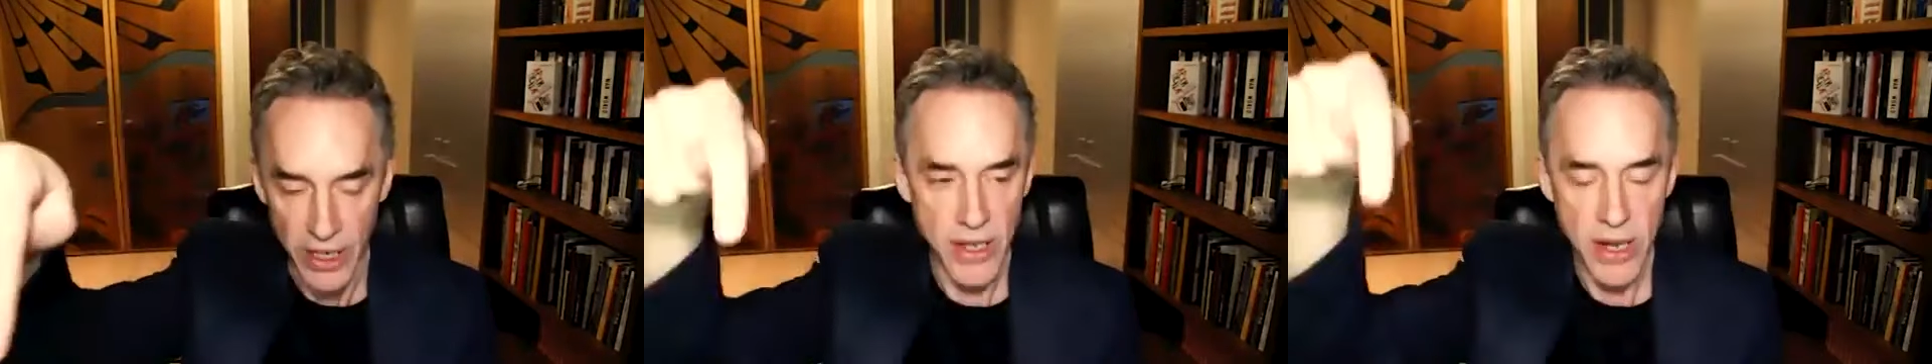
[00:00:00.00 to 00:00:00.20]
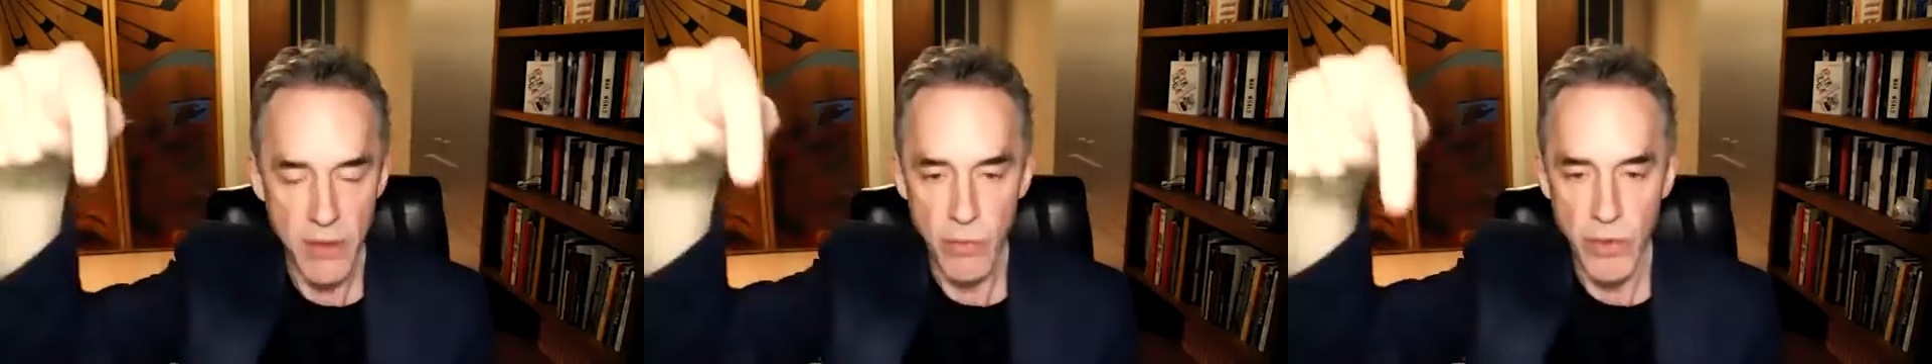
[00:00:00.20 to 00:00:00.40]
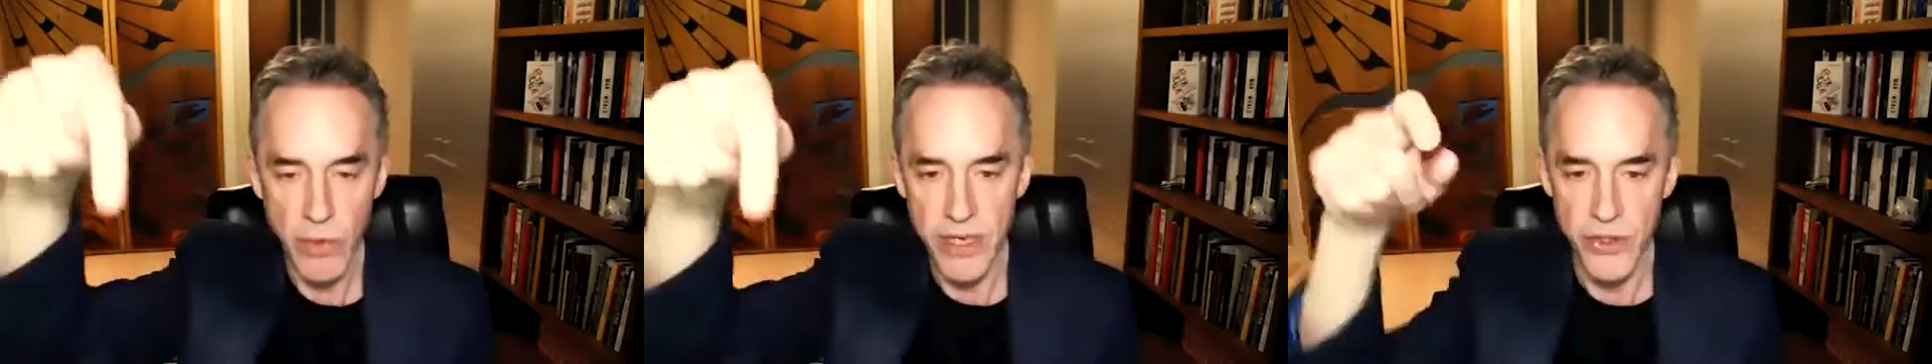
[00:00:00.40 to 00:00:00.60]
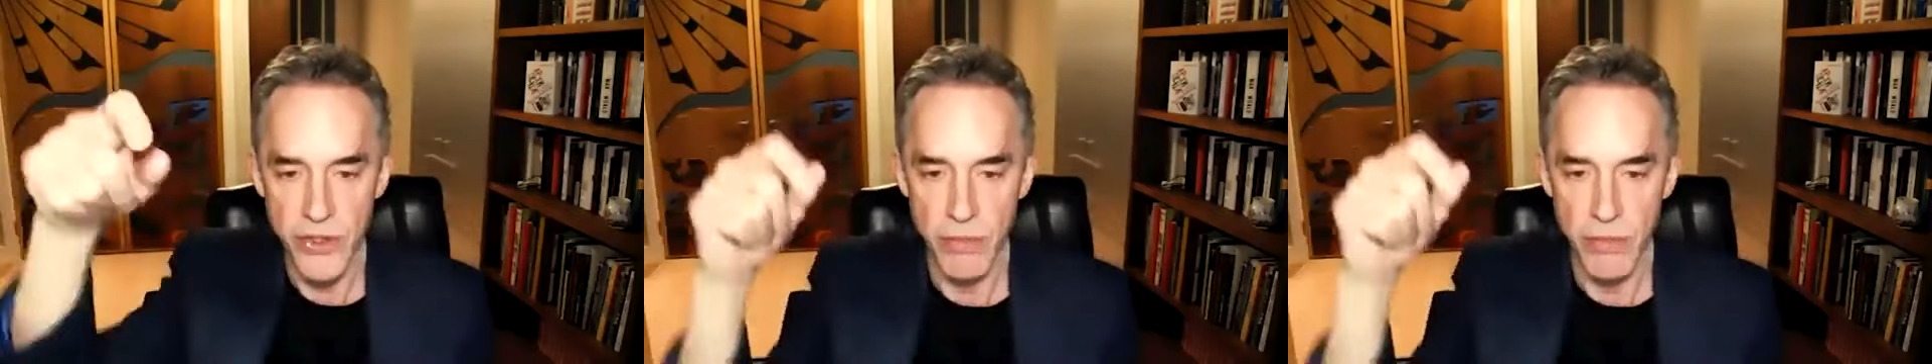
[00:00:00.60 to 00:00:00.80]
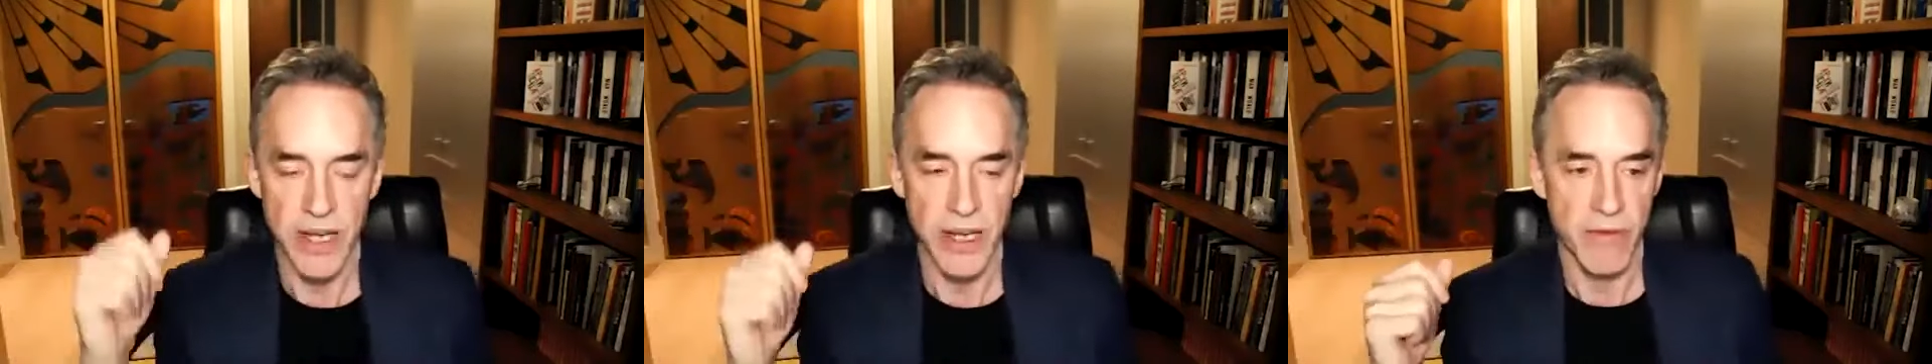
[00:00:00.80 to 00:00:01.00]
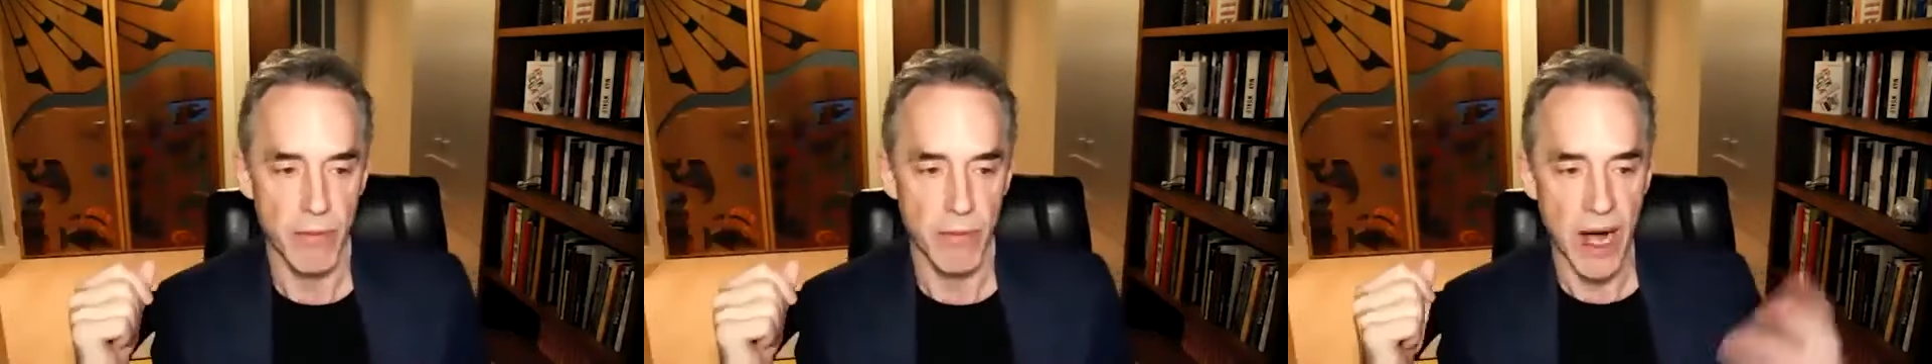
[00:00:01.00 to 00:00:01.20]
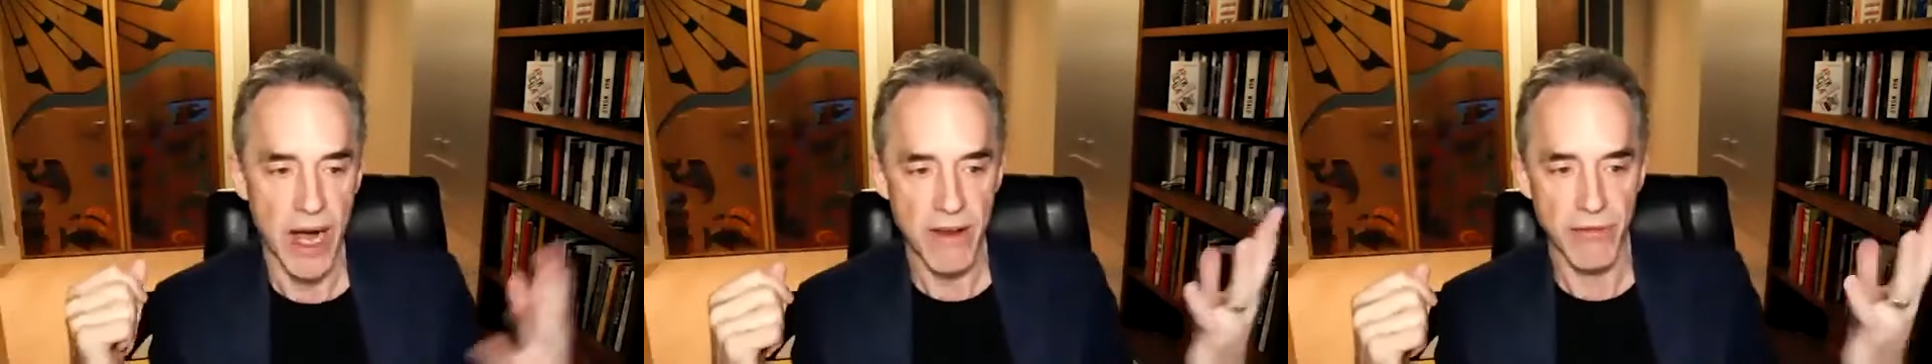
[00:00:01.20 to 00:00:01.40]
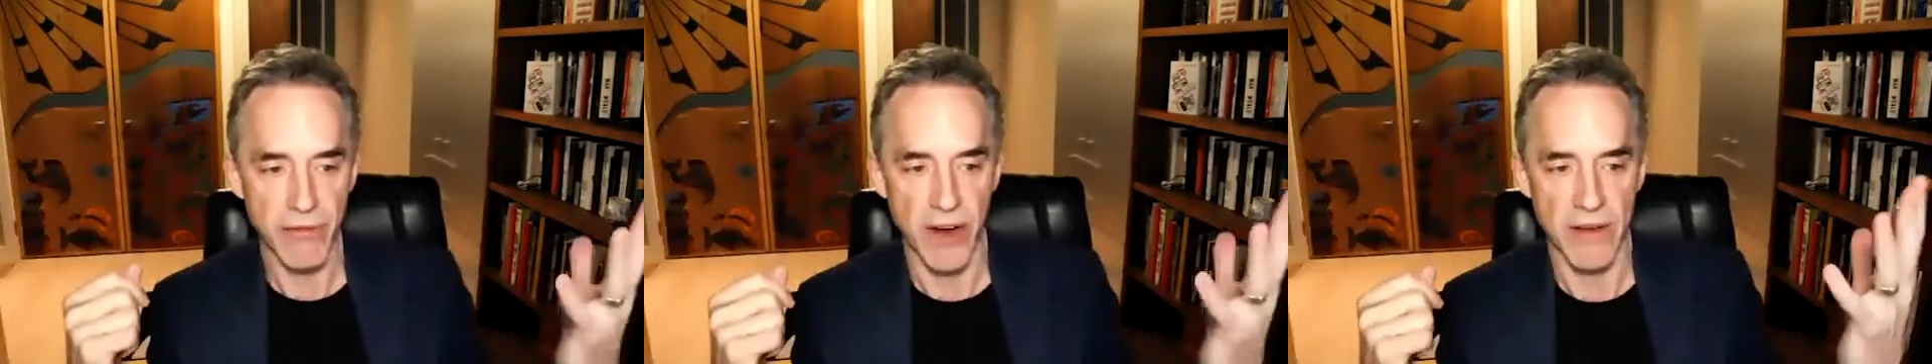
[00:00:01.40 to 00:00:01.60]
And then we assume that if
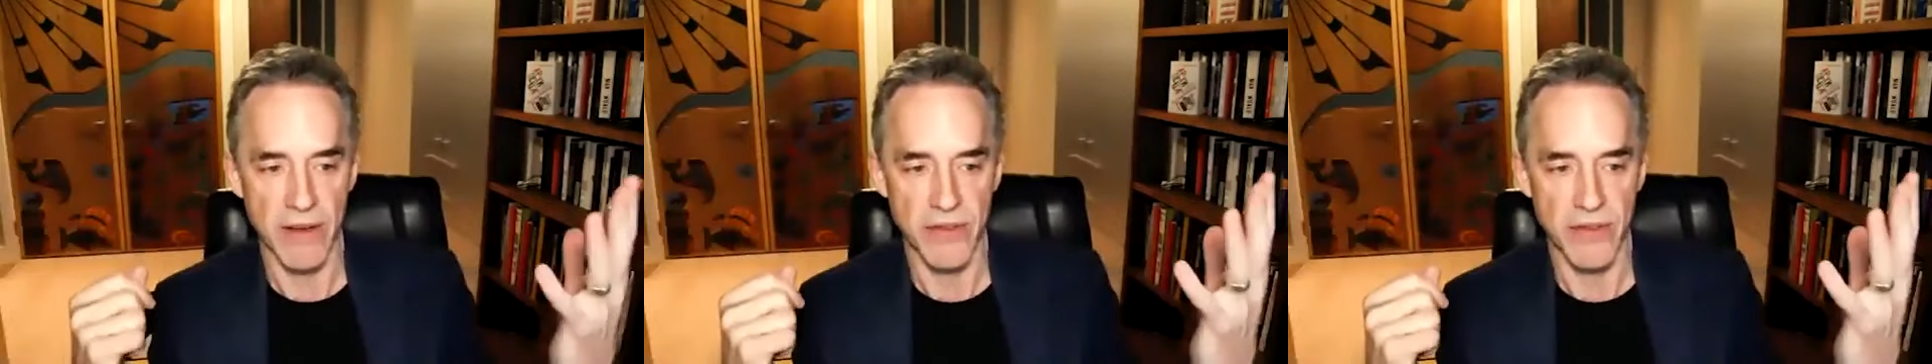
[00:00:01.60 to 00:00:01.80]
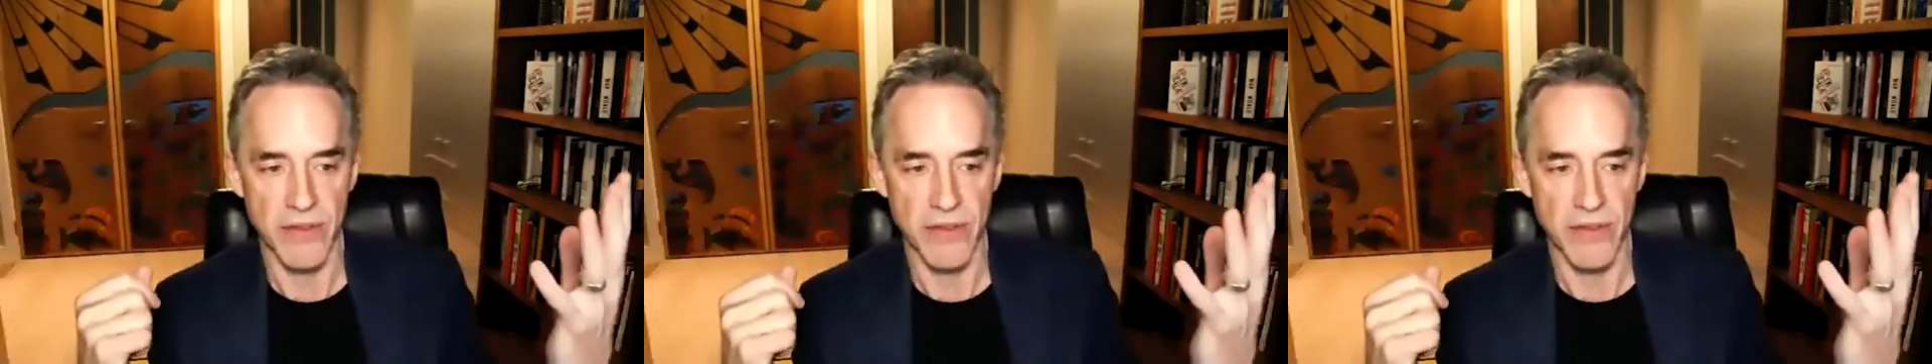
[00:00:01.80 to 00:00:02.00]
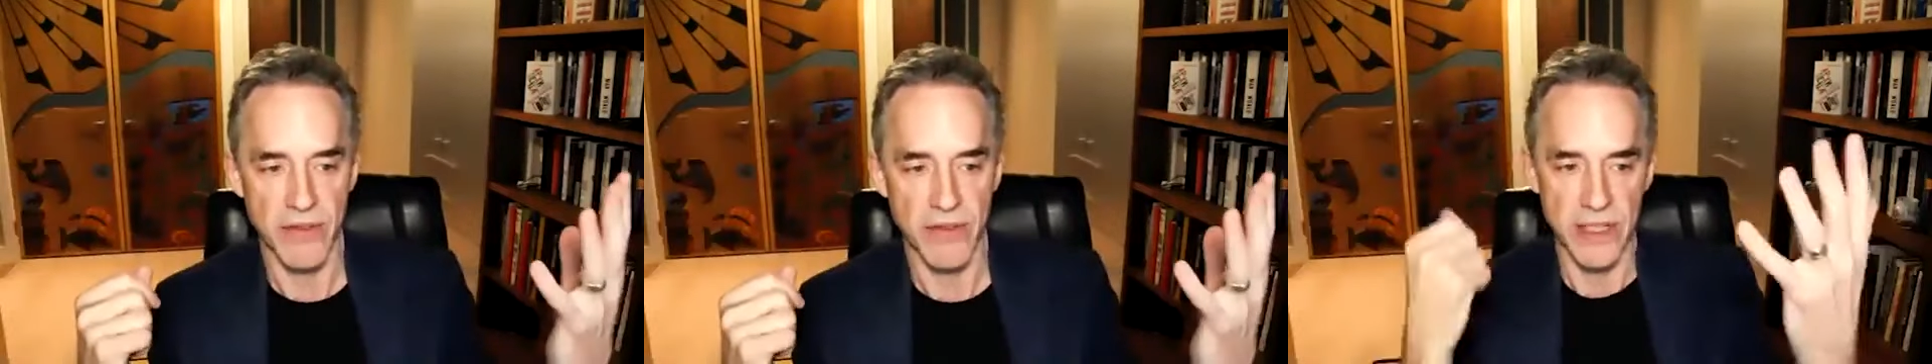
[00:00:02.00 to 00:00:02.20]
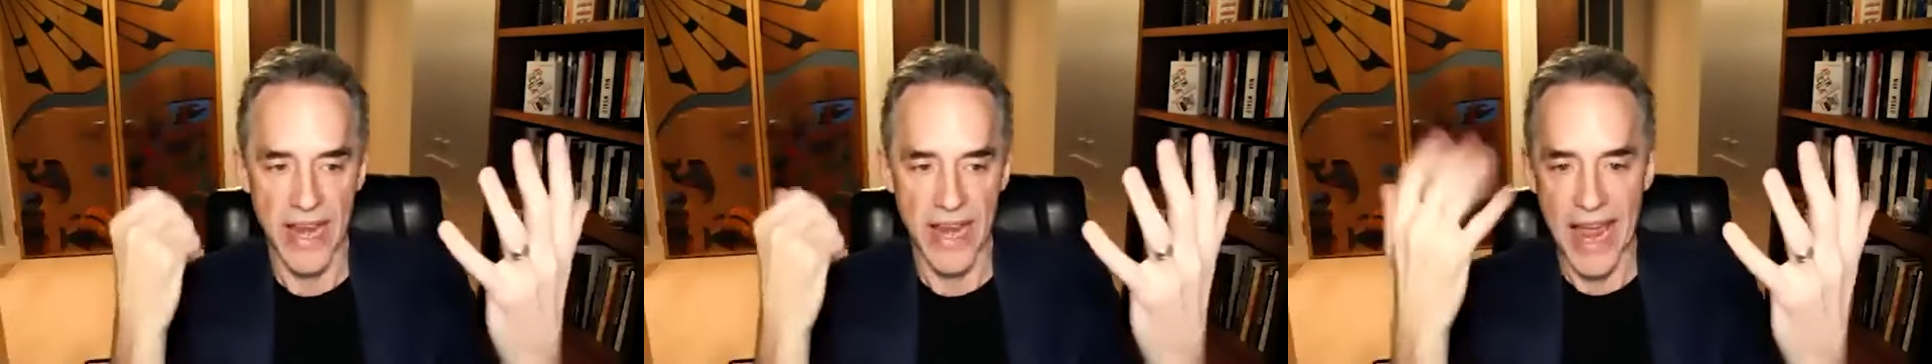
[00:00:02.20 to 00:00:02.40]
my 5 senses